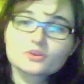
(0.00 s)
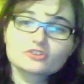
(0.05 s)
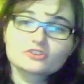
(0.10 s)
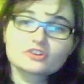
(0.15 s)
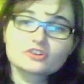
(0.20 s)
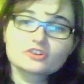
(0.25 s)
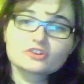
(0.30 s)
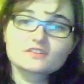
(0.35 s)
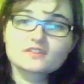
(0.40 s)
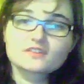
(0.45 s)

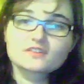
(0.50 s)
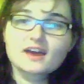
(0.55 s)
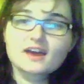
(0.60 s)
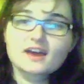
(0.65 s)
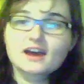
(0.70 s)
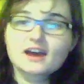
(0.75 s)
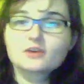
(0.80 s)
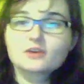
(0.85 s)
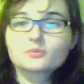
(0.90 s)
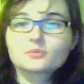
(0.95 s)
which is
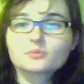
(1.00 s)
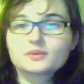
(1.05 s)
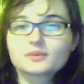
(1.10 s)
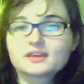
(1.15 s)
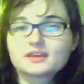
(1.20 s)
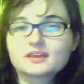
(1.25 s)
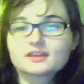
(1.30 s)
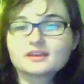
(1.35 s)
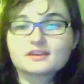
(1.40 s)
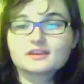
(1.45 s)
how
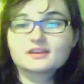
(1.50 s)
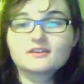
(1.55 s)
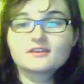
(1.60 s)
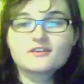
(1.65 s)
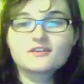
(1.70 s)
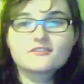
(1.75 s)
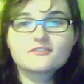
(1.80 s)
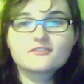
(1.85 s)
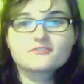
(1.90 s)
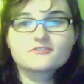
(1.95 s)

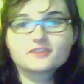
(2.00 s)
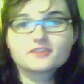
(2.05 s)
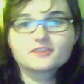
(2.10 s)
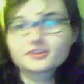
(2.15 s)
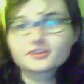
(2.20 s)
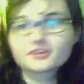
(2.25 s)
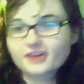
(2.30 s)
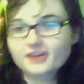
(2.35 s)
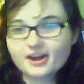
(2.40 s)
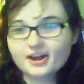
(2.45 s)
we
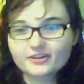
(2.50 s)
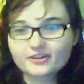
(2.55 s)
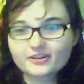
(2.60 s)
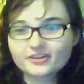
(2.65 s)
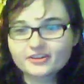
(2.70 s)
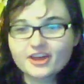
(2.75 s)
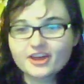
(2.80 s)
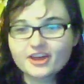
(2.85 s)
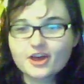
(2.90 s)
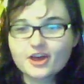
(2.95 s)
figure
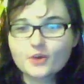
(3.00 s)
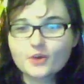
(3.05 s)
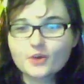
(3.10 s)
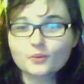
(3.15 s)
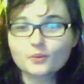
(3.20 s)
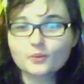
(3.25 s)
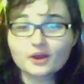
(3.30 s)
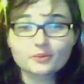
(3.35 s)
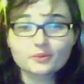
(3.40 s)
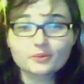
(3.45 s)
out
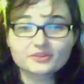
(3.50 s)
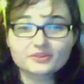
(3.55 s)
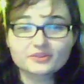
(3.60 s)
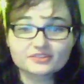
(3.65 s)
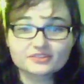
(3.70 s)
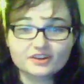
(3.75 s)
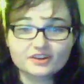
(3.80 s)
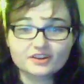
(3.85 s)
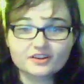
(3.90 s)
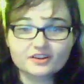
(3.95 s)
where we
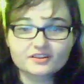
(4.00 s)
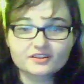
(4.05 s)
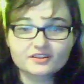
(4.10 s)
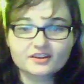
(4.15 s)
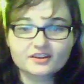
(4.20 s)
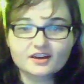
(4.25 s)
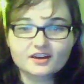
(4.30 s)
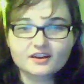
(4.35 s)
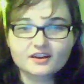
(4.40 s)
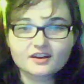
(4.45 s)

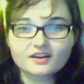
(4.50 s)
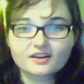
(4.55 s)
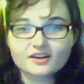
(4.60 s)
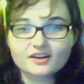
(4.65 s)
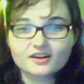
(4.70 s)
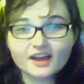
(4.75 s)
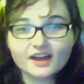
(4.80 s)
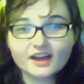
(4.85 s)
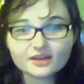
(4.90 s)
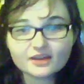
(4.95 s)
start our